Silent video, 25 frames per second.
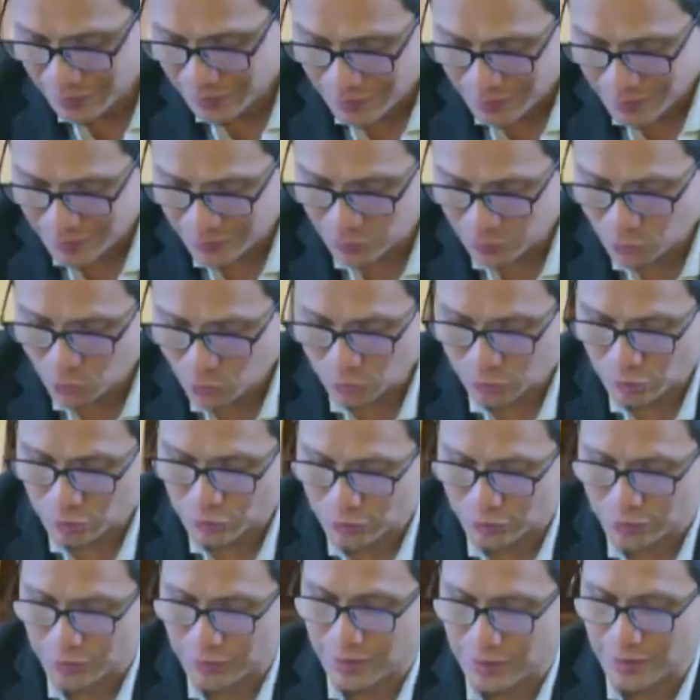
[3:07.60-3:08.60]
In
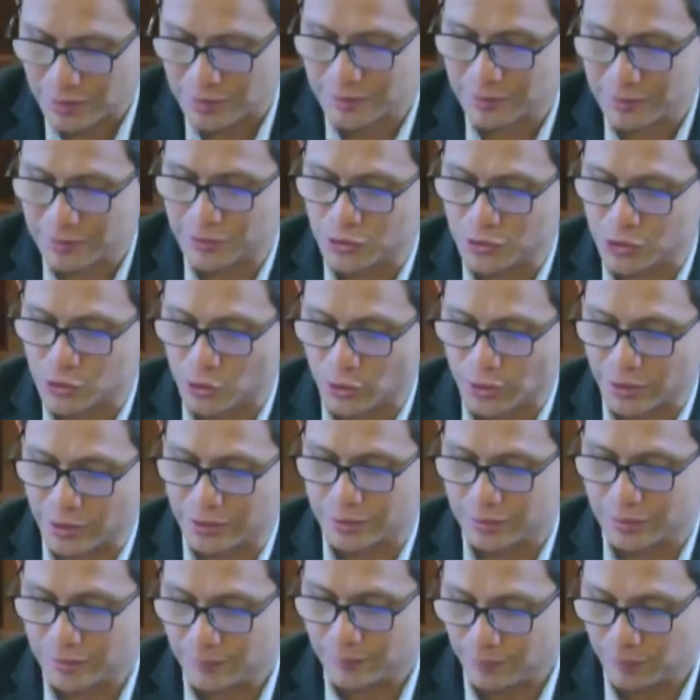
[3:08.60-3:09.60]
2009, he
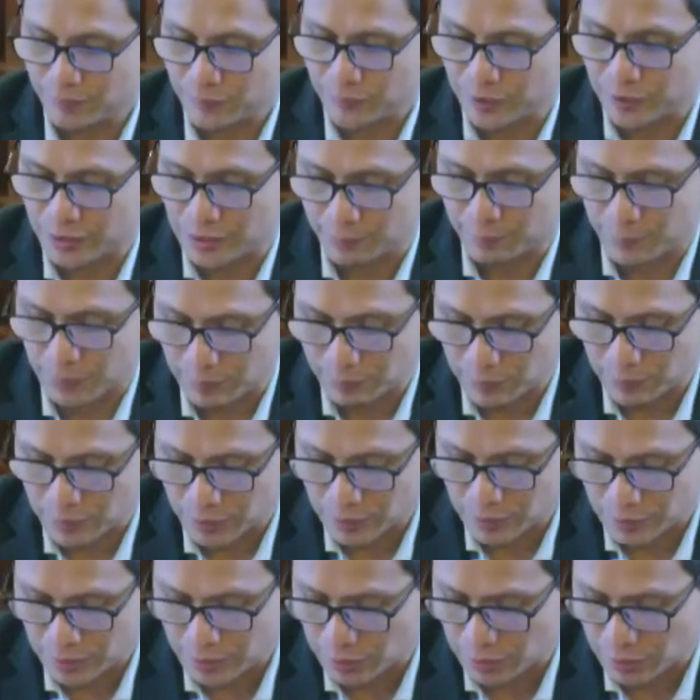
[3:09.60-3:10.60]
joined the
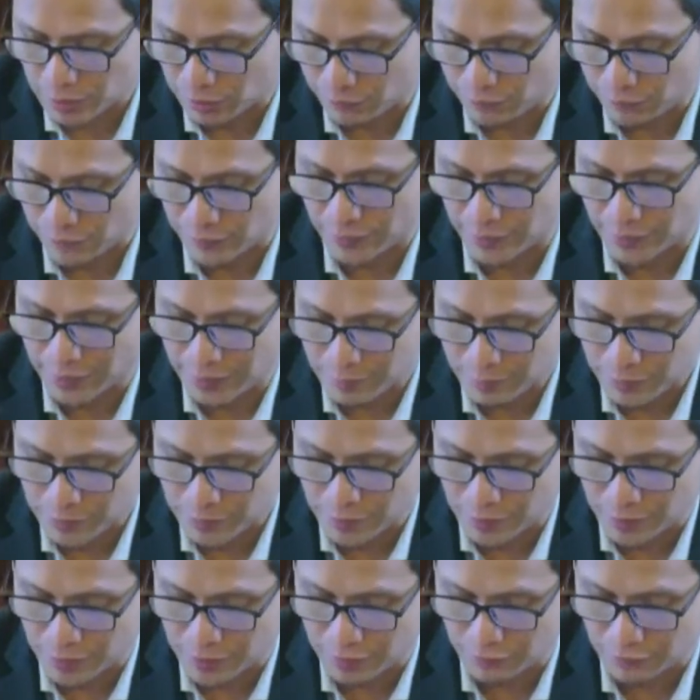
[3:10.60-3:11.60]
Department of Library
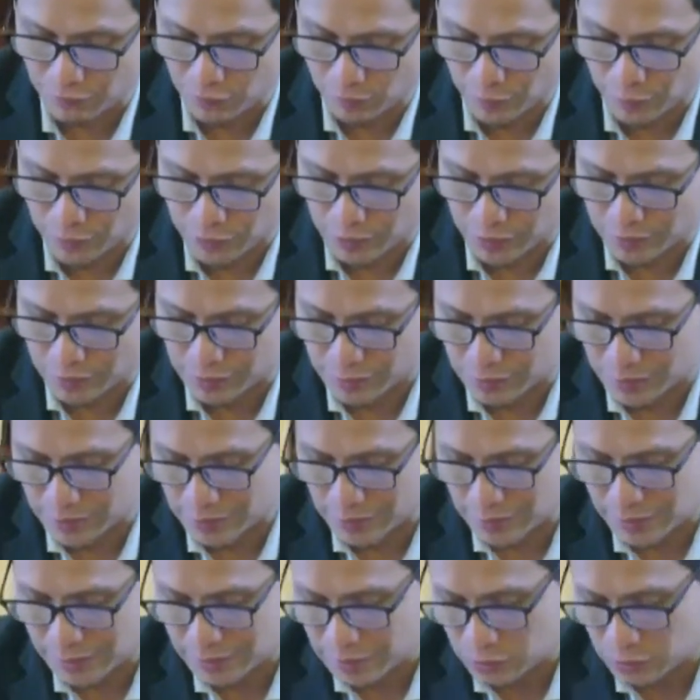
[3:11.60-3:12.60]
and Information
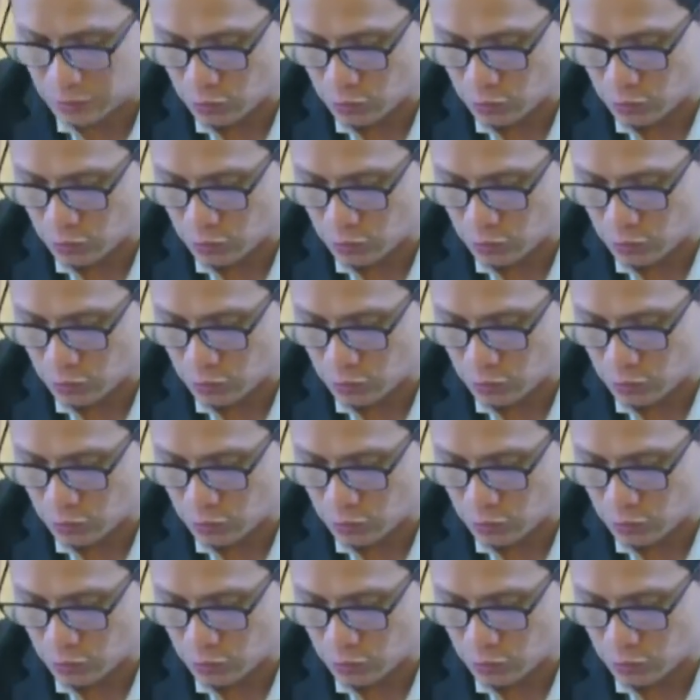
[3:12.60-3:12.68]
Science,